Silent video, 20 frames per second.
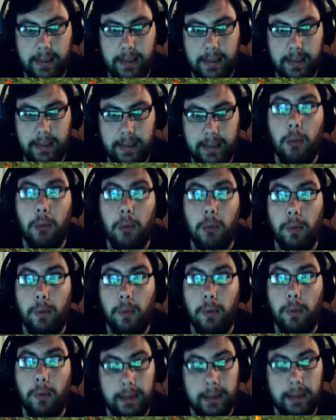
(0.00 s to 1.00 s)
table
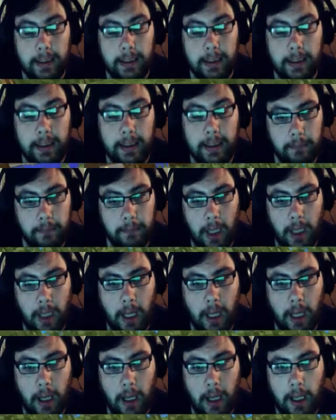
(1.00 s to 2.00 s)
basically.
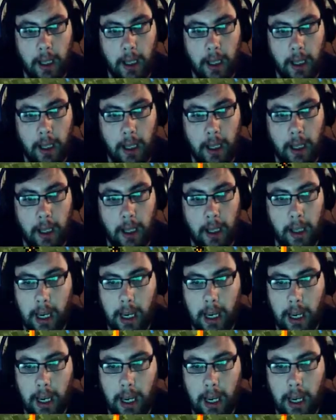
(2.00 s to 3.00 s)
You
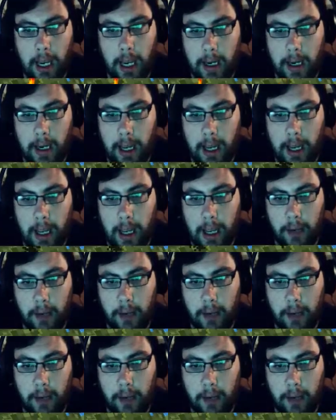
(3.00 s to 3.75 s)
can